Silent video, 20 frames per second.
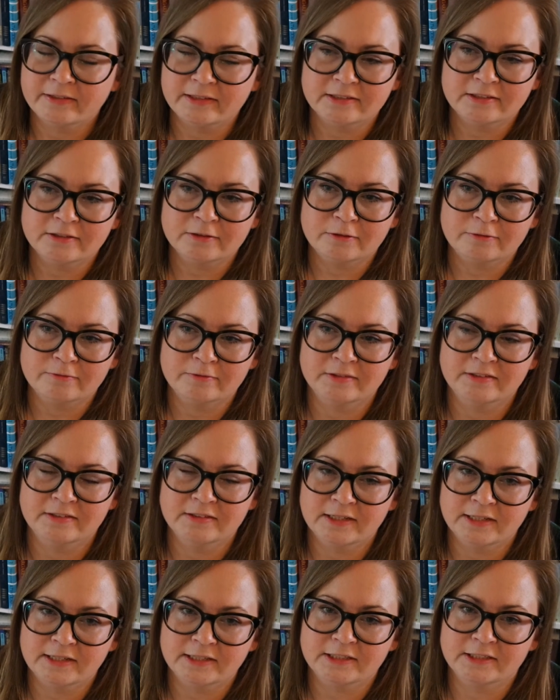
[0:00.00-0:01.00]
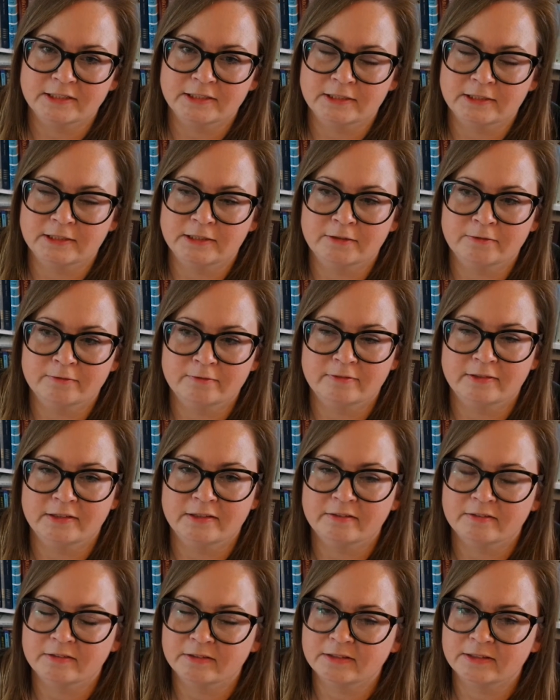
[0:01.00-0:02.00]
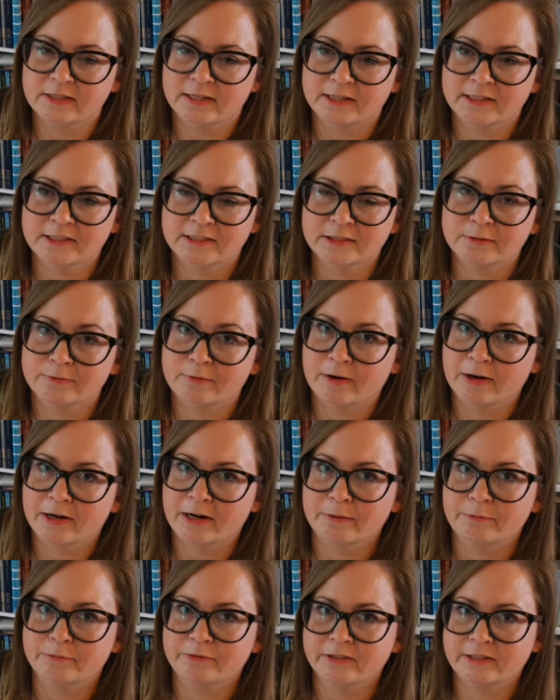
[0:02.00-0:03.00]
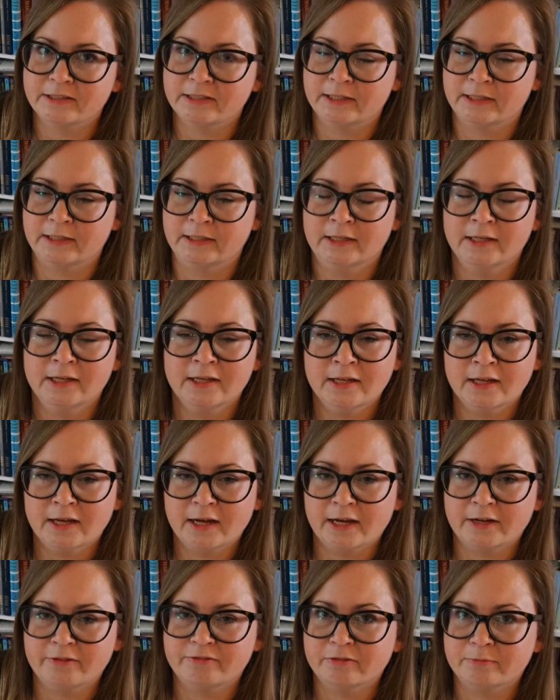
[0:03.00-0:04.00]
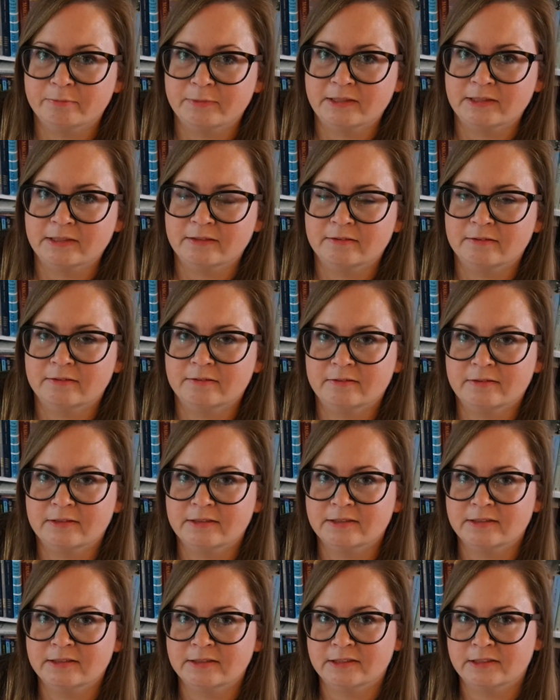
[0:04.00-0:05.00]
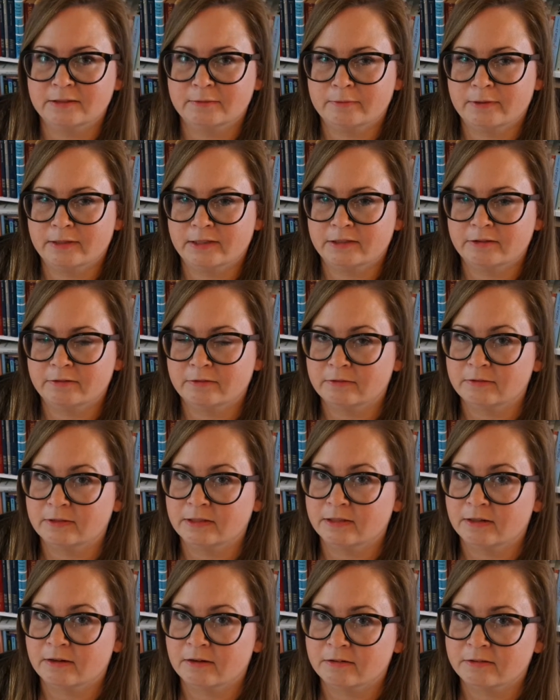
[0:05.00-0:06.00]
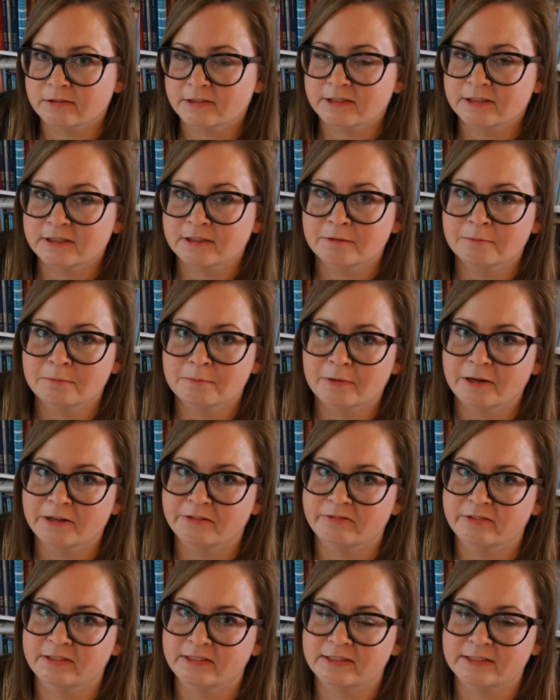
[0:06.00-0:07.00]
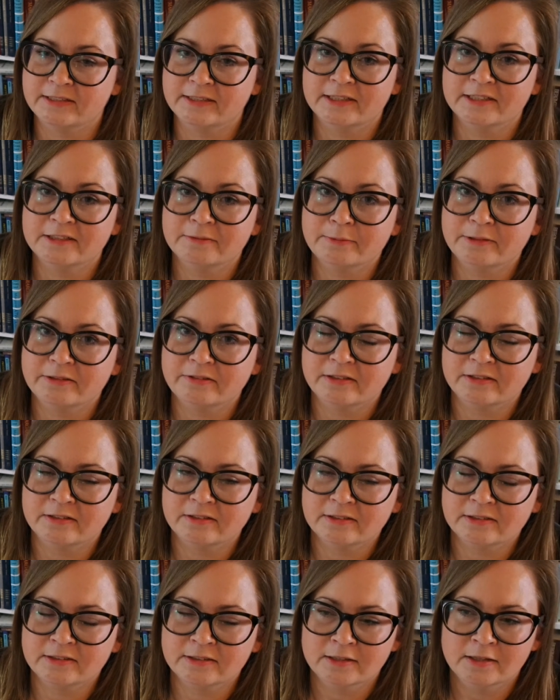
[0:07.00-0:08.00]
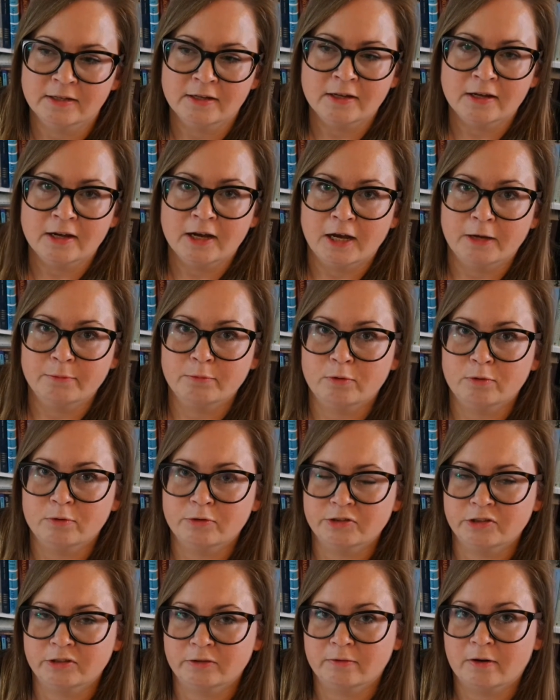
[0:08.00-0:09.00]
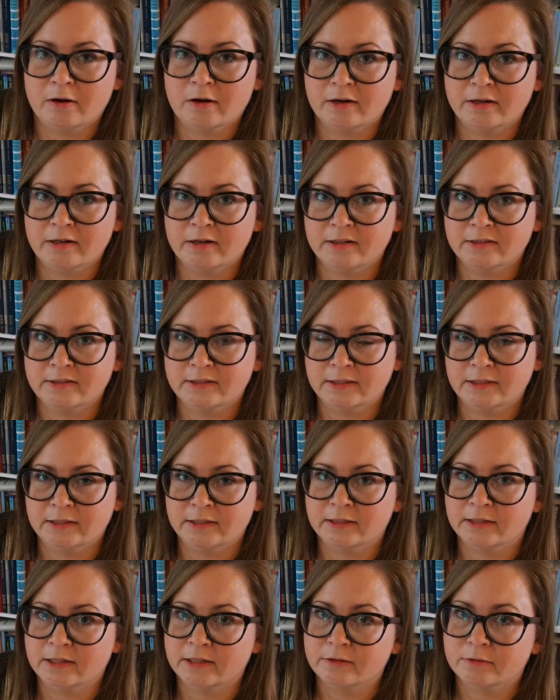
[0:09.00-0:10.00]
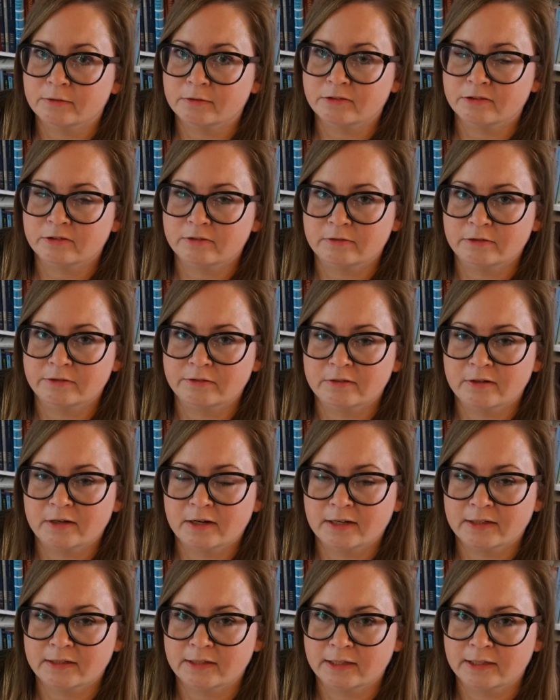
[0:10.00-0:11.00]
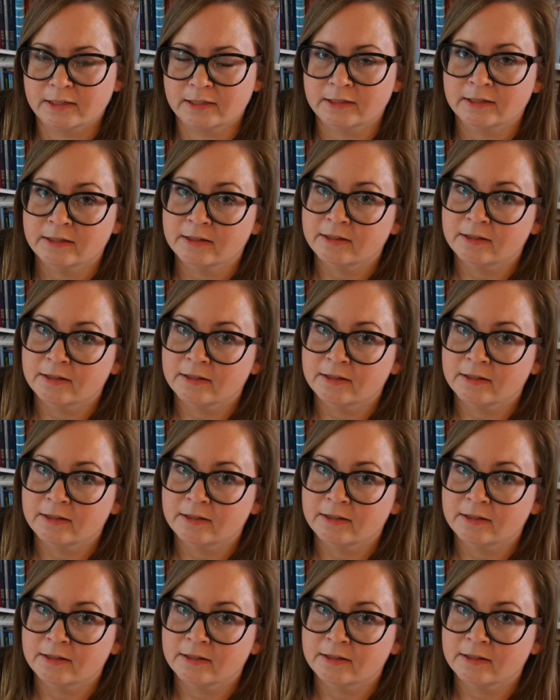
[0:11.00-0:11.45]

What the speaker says: this conversation with the text while I'm reading, and for me, this is a way to enhance my reading experience. I'm also highlighting and also underlining